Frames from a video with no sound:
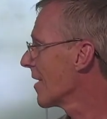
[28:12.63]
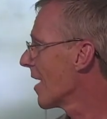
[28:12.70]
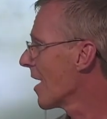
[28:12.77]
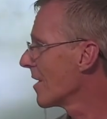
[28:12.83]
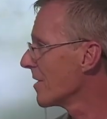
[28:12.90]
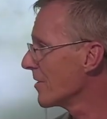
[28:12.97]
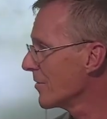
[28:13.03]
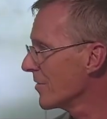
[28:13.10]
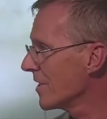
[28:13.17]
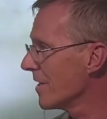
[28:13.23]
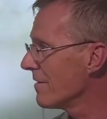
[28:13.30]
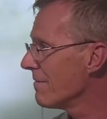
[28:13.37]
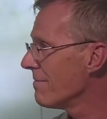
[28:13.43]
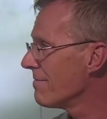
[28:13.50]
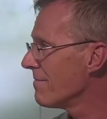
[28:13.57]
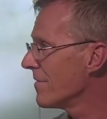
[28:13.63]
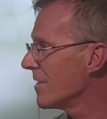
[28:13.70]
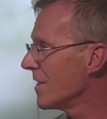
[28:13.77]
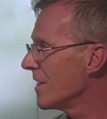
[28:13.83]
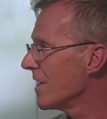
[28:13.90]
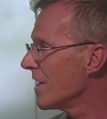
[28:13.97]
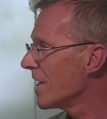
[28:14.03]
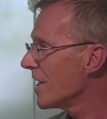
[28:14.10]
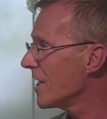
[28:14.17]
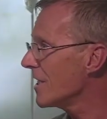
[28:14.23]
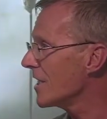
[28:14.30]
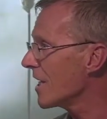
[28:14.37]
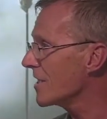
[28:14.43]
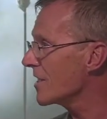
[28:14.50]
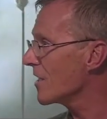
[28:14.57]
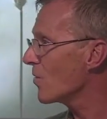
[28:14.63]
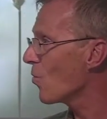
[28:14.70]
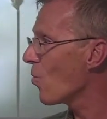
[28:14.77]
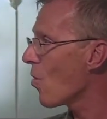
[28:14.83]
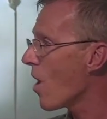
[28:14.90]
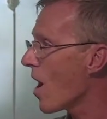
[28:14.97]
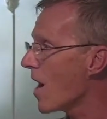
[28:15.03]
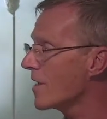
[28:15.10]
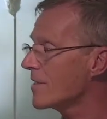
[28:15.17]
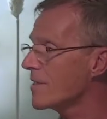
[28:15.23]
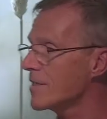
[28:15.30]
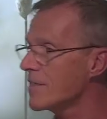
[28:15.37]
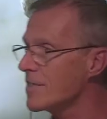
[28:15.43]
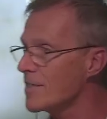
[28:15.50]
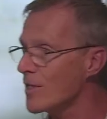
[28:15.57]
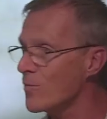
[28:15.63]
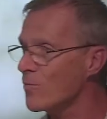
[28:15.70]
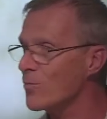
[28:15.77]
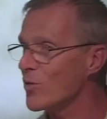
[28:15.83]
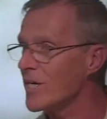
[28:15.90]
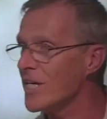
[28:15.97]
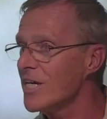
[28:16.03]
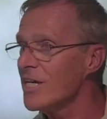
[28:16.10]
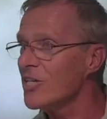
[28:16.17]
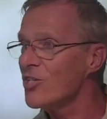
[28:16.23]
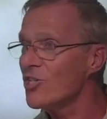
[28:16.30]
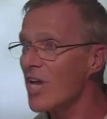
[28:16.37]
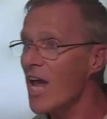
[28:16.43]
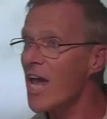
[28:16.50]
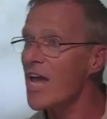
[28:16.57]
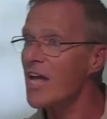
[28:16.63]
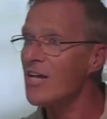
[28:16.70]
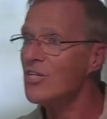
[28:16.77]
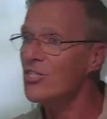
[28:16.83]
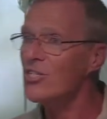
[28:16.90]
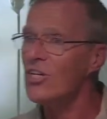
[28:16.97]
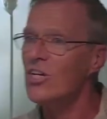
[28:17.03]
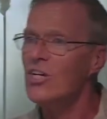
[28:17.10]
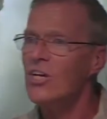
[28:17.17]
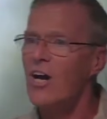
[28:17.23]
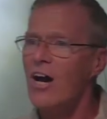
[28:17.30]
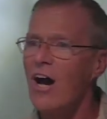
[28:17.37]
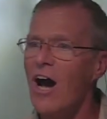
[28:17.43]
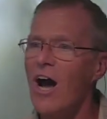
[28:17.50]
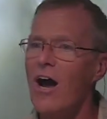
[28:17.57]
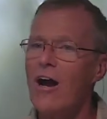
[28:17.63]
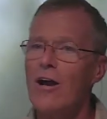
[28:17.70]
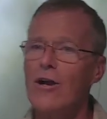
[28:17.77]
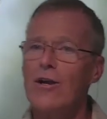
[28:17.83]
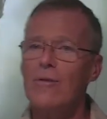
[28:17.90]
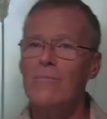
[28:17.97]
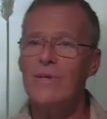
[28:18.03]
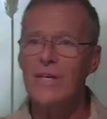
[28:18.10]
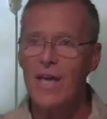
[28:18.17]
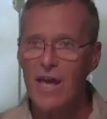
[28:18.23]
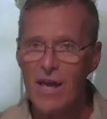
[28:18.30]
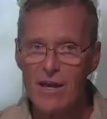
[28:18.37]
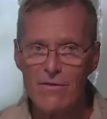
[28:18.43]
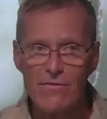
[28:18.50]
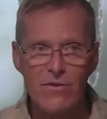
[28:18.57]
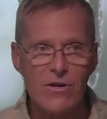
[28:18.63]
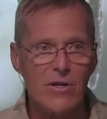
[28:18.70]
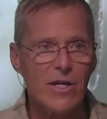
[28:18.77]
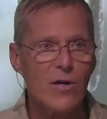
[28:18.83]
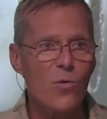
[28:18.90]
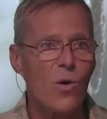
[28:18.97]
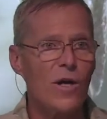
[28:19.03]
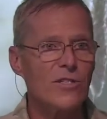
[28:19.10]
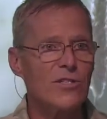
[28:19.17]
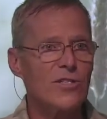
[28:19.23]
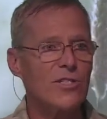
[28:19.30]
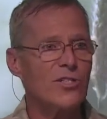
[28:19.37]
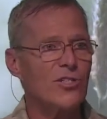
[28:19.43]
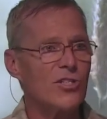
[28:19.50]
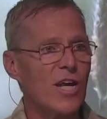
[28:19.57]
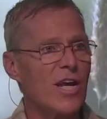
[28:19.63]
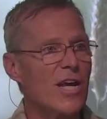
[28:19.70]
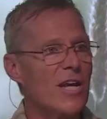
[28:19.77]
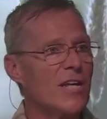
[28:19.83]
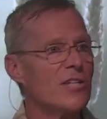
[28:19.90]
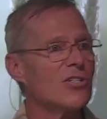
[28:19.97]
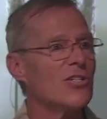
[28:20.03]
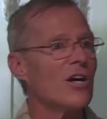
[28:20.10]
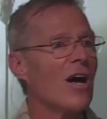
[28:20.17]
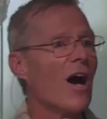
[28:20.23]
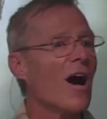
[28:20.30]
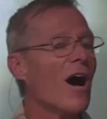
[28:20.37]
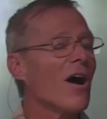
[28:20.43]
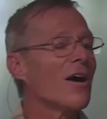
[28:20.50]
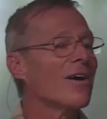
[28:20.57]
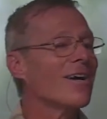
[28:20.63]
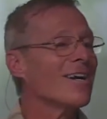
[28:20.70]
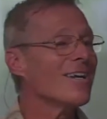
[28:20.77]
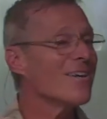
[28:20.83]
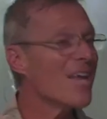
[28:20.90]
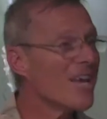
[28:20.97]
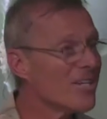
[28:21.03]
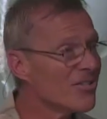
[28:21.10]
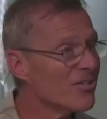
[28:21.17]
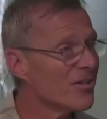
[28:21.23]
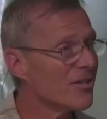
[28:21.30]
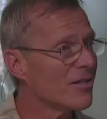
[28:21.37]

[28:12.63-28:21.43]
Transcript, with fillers: Hallelujah. He doesn't want to simply change our behavior, He wants to change our nature.